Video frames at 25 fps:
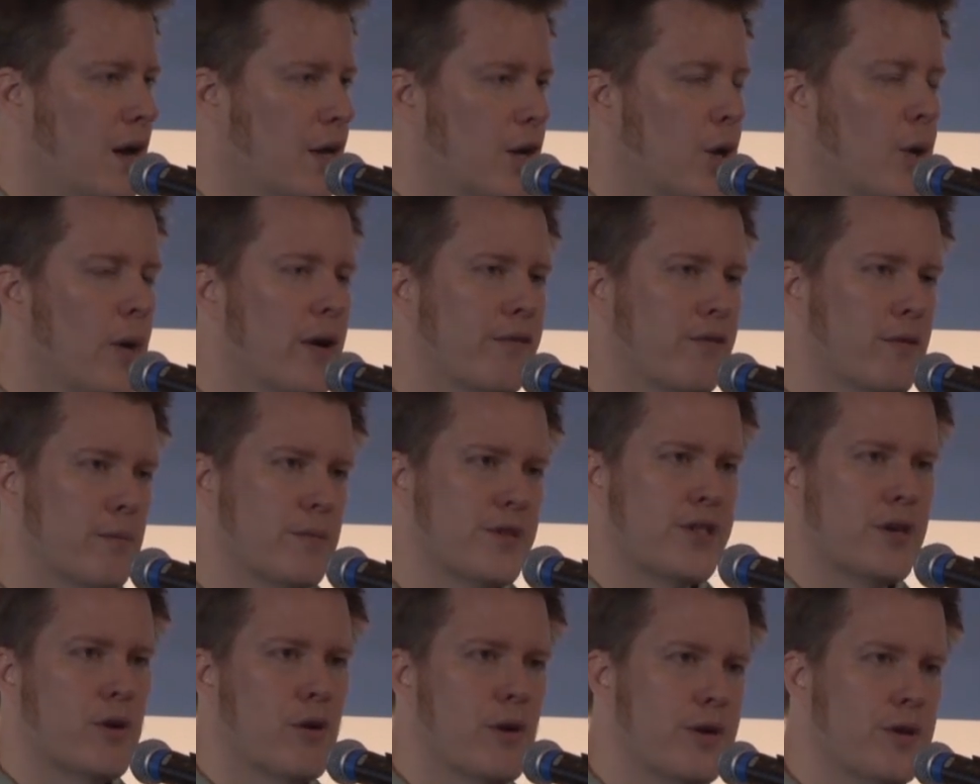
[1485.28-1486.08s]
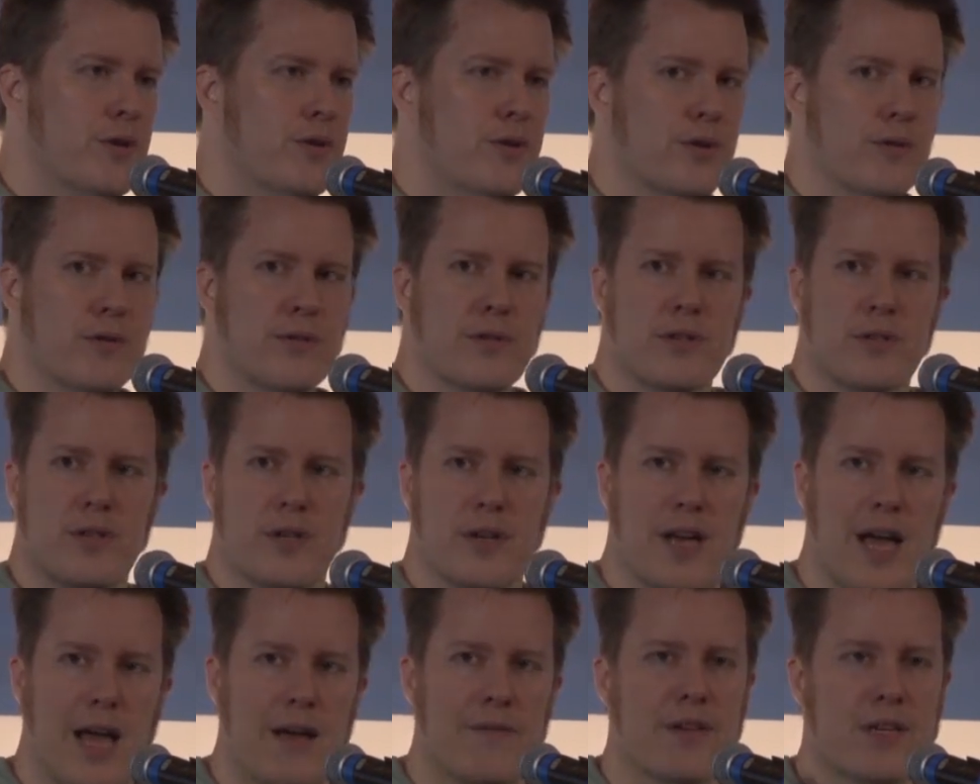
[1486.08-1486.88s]
going from 0 users
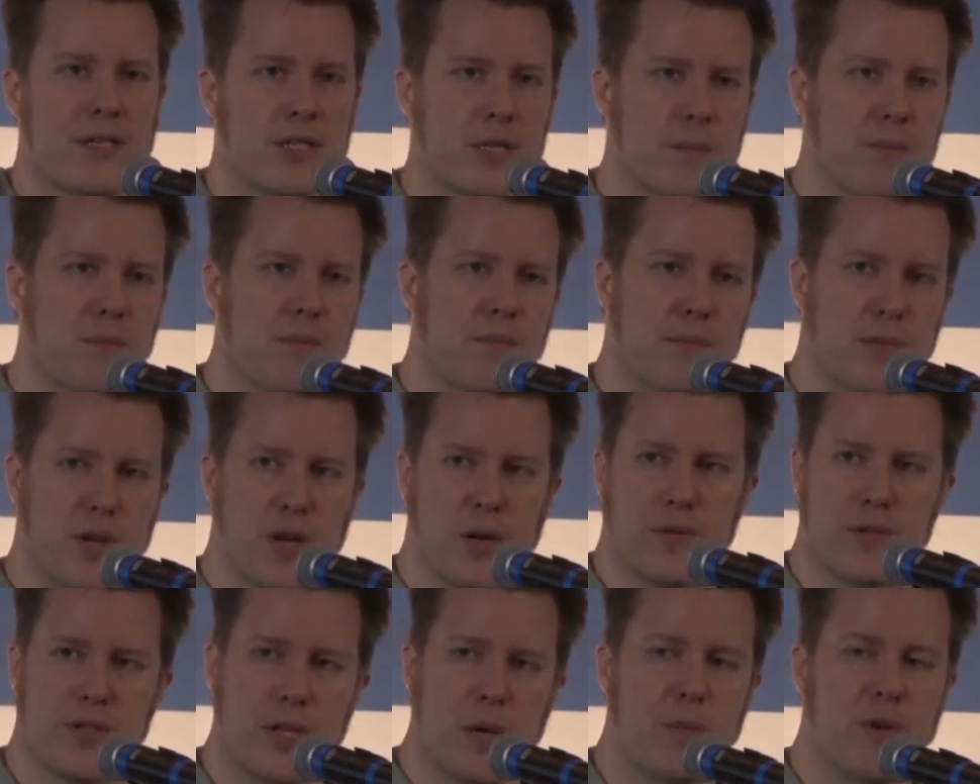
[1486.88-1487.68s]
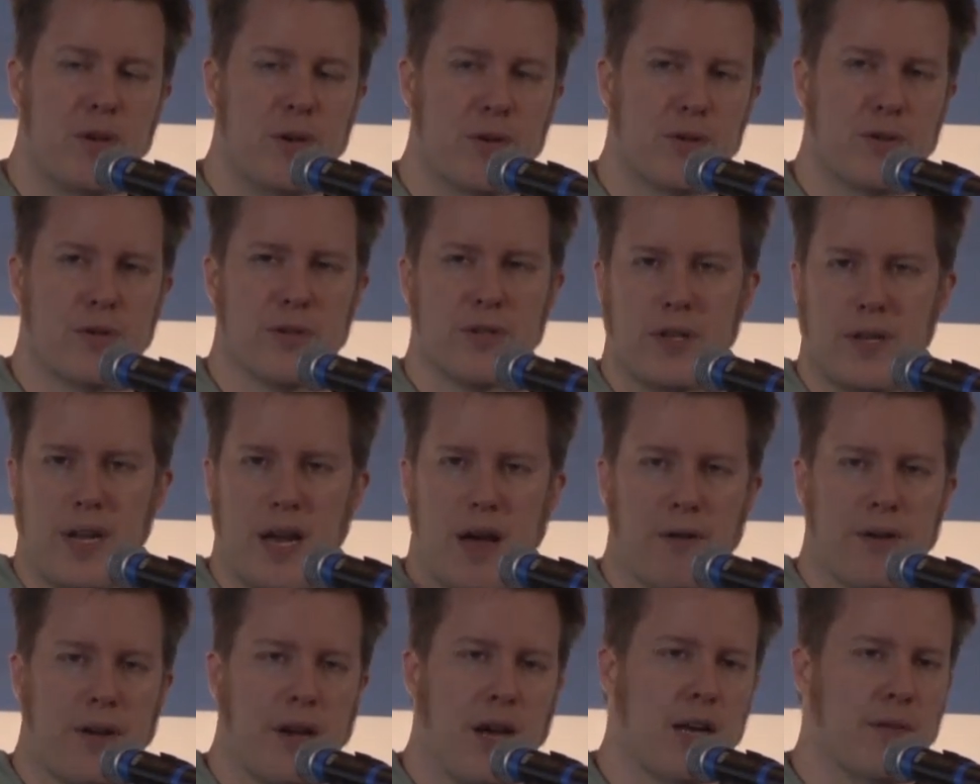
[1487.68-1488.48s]
to having some users and
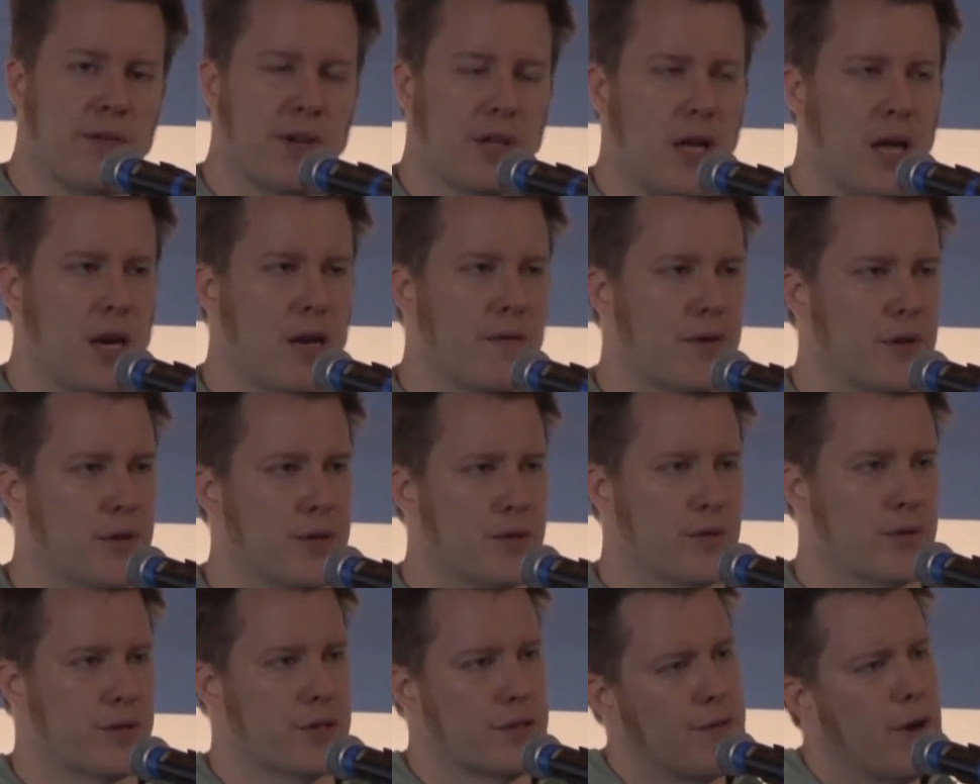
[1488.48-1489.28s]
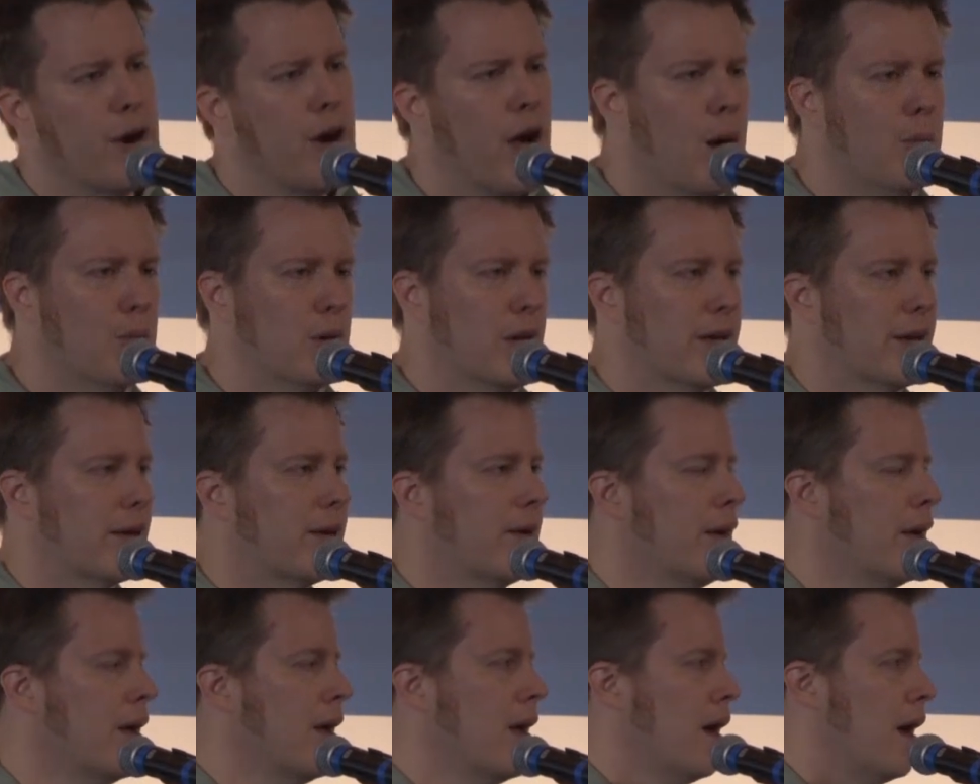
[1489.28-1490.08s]
now kind of a lot of users. It's very humbling
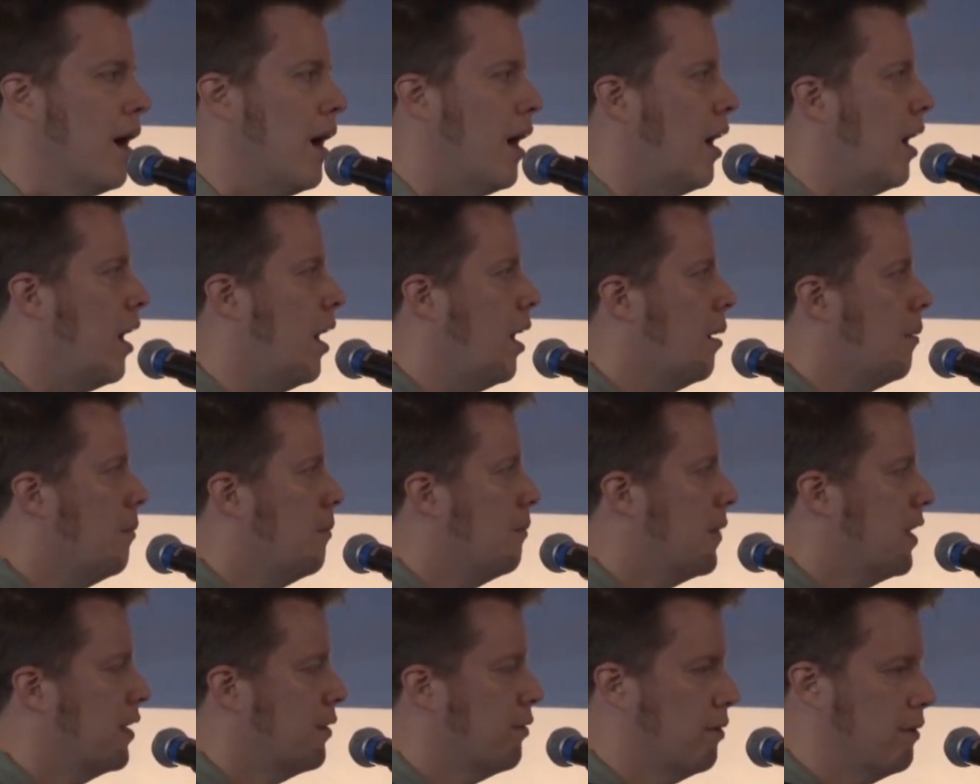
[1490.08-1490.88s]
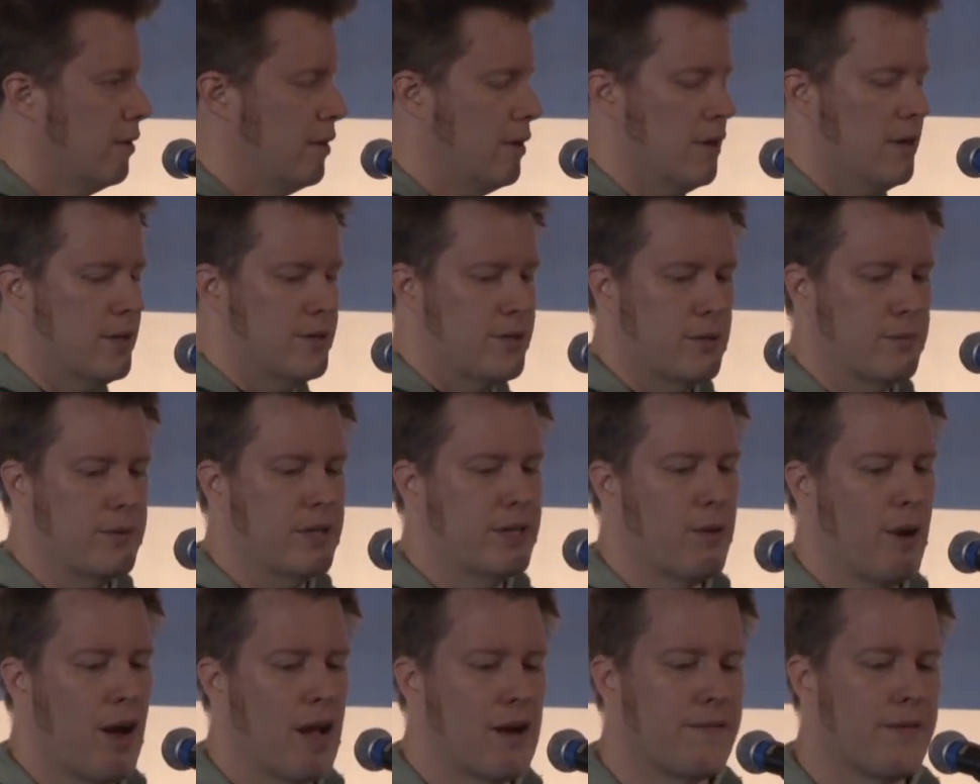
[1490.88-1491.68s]
and
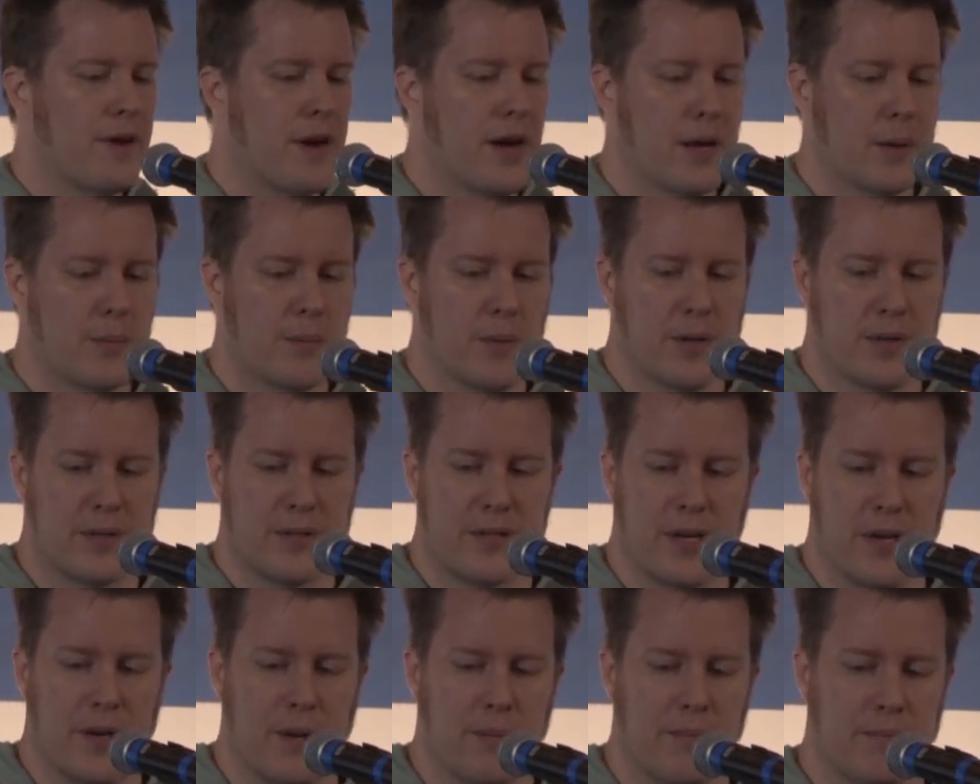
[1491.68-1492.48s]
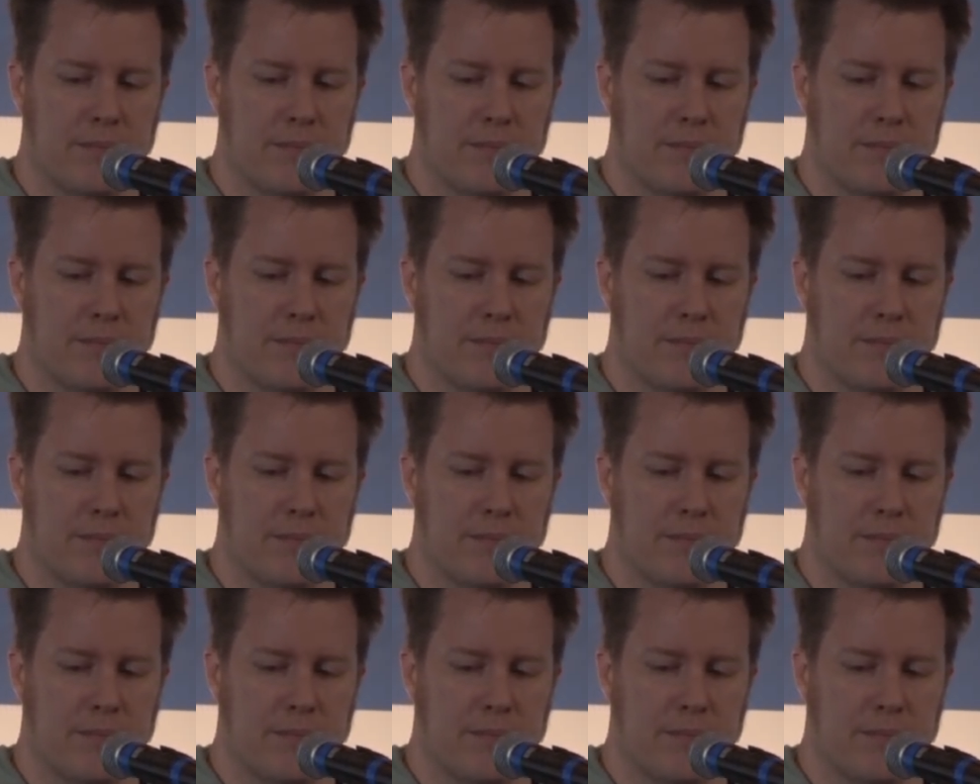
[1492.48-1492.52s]
certainly gratifying, but